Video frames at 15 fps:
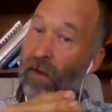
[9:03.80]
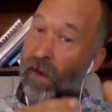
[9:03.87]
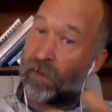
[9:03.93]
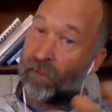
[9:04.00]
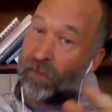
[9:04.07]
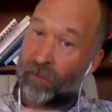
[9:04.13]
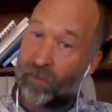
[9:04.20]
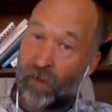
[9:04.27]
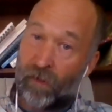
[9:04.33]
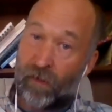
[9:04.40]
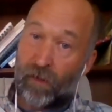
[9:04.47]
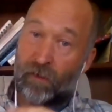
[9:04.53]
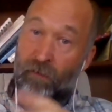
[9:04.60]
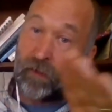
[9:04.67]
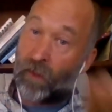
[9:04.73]
I think
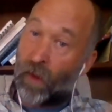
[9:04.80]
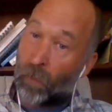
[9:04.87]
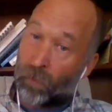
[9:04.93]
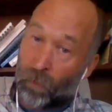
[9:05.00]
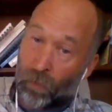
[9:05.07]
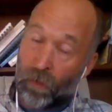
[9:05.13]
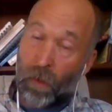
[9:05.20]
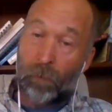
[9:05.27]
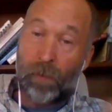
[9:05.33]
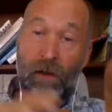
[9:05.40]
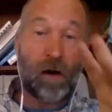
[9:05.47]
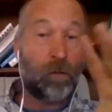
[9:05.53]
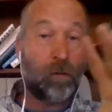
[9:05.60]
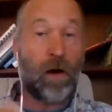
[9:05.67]
uh, local lumberyard.